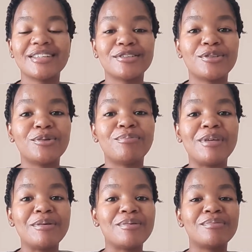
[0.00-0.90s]
to
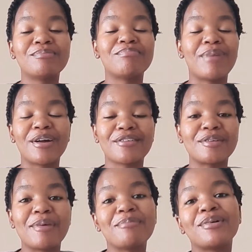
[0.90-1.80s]
be part of the
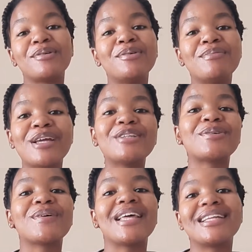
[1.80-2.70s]
people who make
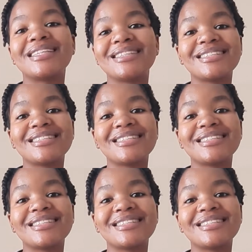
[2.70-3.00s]
sure that